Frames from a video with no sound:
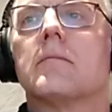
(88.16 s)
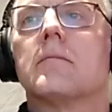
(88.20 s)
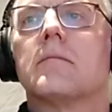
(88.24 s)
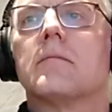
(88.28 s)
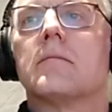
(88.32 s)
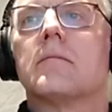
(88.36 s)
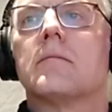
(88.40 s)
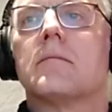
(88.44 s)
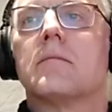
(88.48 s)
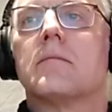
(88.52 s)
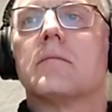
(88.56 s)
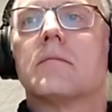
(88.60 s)

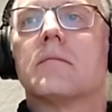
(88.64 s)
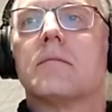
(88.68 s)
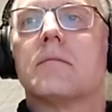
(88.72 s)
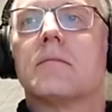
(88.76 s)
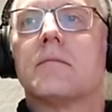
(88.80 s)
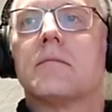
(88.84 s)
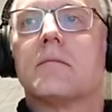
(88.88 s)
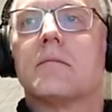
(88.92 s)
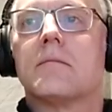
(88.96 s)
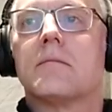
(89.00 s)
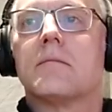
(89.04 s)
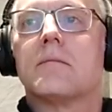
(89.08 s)

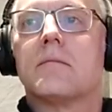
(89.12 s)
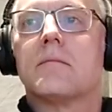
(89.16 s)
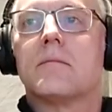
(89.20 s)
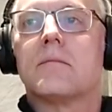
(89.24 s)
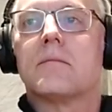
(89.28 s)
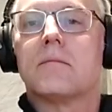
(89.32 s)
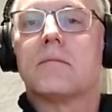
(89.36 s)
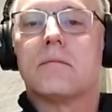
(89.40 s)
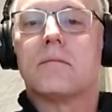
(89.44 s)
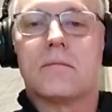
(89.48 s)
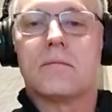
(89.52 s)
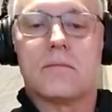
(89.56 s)

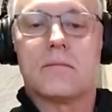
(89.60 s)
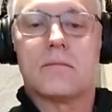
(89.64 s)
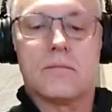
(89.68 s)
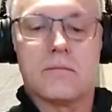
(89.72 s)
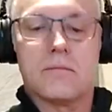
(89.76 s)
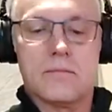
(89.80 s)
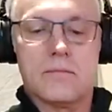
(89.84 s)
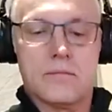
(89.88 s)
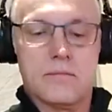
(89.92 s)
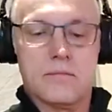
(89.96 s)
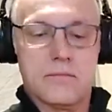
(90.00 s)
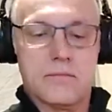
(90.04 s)

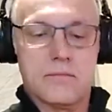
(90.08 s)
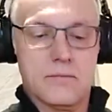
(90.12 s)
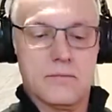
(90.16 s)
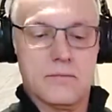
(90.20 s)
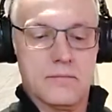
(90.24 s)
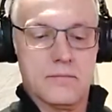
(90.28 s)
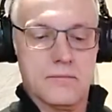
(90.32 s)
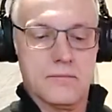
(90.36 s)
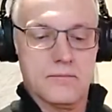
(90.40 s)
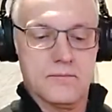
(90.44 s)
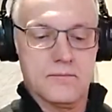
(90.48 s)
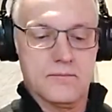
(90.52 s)

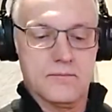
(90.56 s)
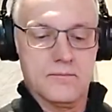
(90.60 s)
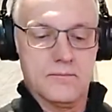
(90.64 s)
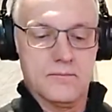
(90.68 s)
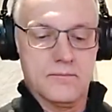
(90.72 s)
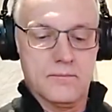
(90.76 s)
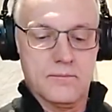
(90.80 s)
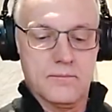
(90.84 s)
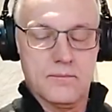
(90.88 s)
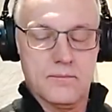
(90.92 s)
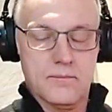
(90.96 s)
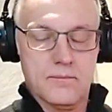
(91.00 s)

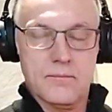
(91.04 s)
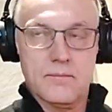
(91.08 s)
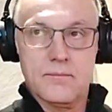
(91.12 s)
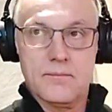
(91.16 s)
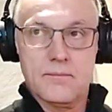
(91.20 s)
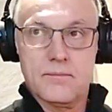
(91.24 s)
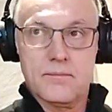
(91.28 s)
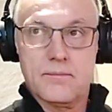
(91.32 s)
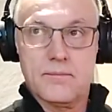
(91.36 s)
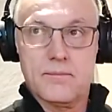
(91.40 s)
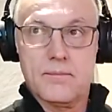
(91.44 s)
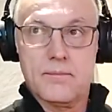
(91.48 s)

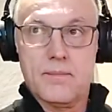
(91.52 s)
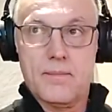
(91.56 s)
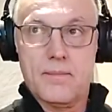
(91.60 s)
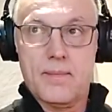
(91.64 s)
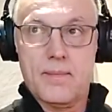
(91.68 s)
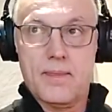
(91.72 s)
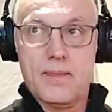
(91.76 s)
Nobody speaks.